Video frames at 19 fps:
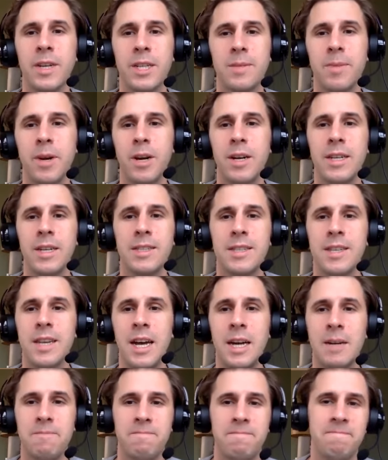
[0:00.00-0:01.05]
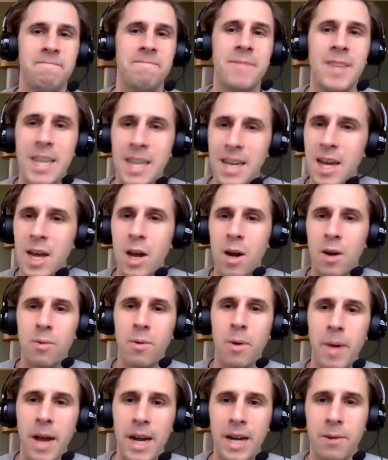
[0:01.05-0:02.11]
experience,
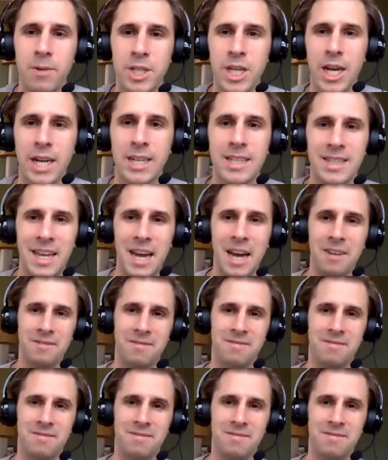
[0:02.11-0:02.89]
Rebecca rejected that.